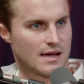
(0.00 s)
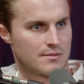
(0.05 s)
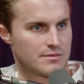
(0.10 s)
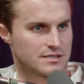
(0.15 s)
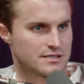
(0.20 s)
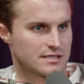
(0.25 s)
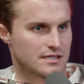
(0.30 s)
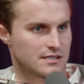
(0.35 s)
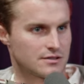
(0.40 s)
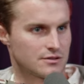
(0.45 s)
to
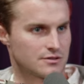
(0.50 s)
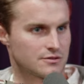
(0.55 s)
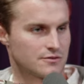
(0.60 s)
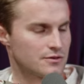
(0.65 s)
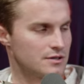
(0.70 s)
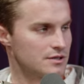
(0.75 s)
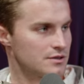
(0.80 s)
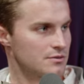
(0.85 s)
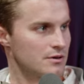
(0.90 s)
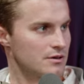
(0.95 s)
sink those
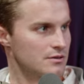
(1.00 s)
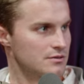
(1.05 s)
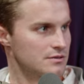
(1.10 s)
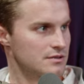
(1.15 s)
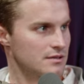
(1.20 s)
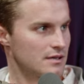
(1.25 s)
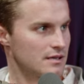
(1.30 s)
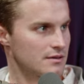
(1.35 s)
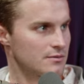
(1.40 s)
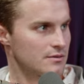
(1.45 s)
free
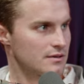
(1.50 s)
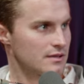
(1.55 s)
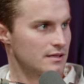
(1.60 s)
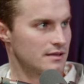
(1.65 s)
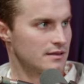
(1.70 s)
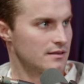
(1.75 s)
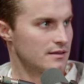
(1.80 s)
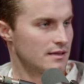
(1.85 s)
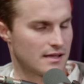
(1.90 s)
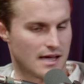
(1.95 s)
throws, like
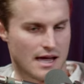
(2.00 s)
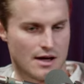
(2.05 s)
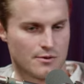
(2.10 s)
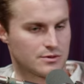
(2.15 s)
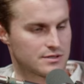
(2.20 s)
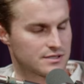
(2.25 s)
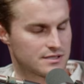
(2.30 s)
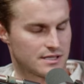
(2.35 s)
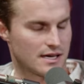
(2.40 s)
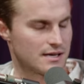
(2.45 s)
how
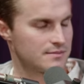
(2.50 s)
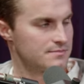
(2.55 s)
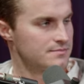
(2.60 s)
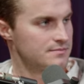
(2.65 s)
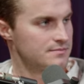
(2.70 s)
was that?